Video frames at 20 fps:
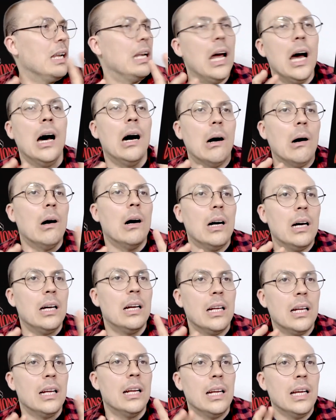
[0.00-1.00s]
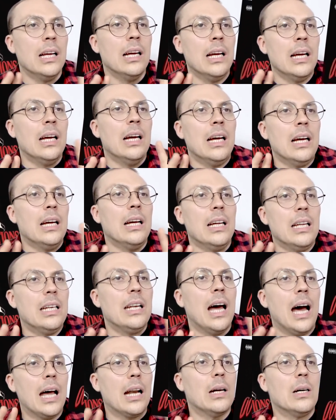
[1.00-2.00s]
No.
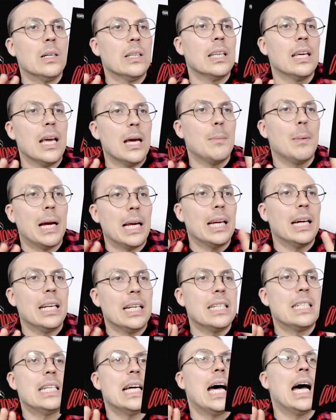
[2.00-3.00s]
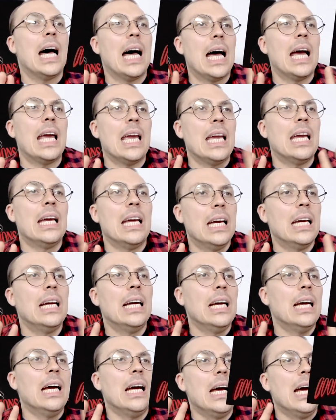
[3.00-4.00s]
Not only am I gonna die,
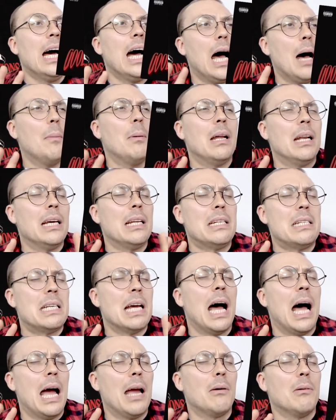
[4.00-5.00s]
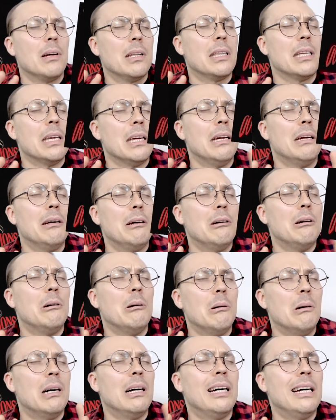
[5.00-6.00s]
I'm gonna die with
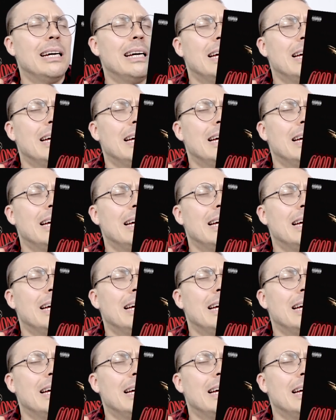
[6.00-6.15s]
you.